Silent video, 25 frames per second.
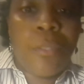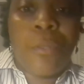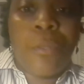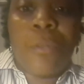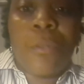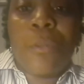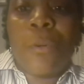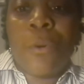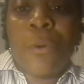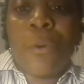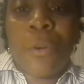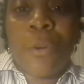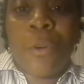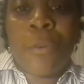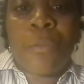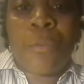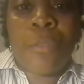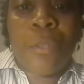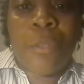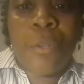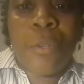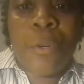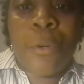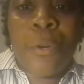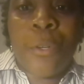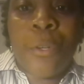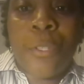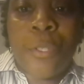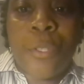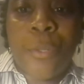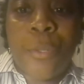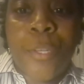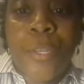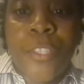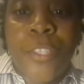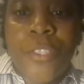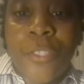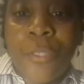Or the
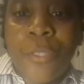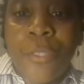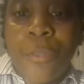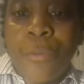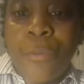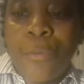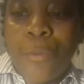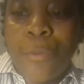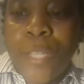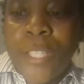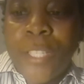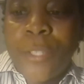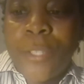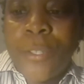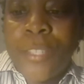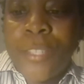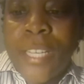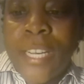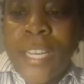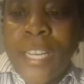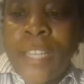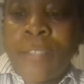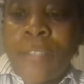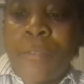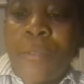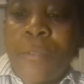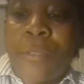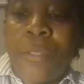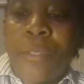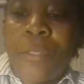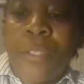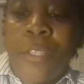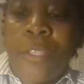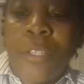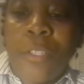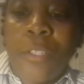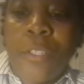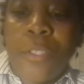question of whether or not
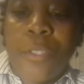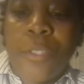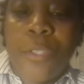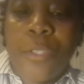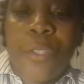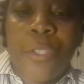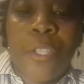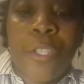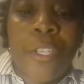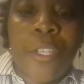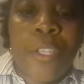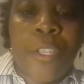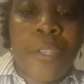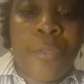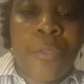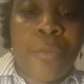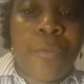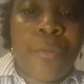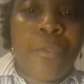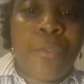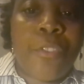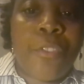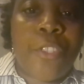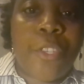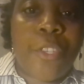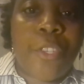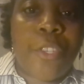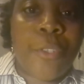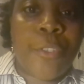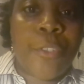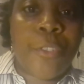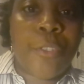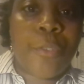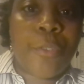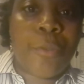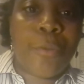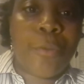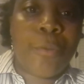the
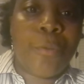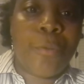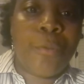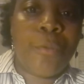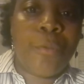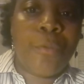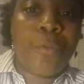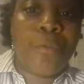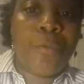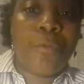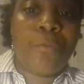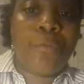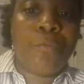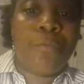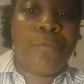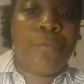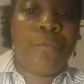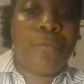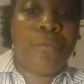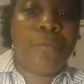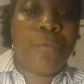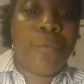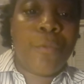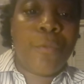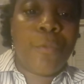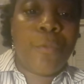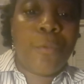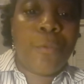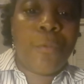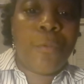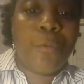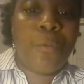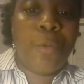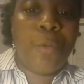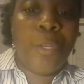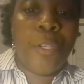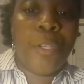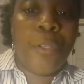church
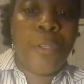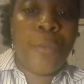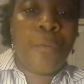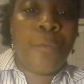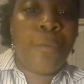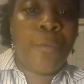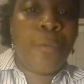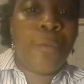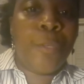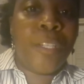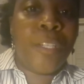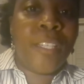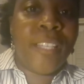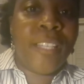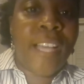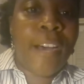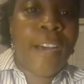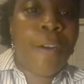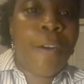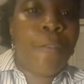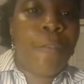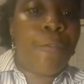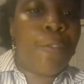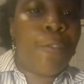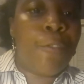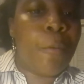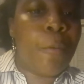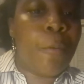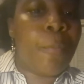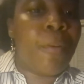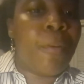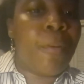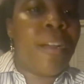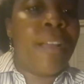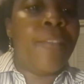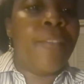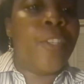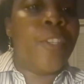would allow for a
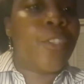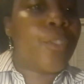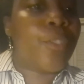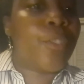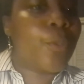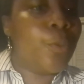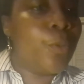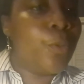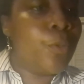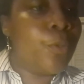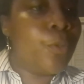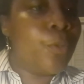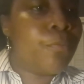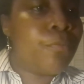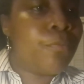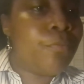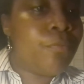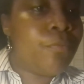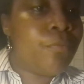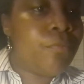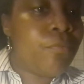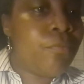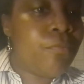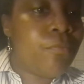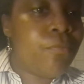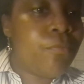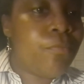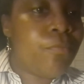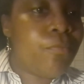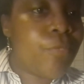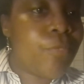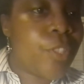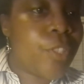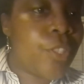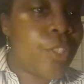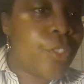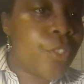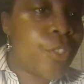private school
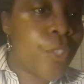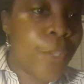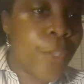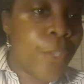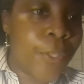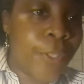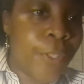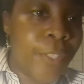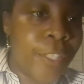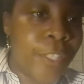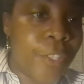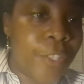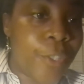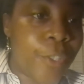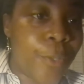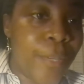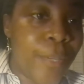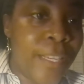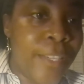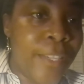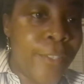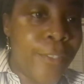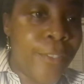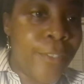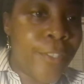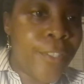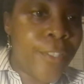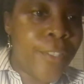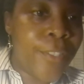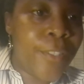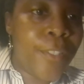to start on its grounds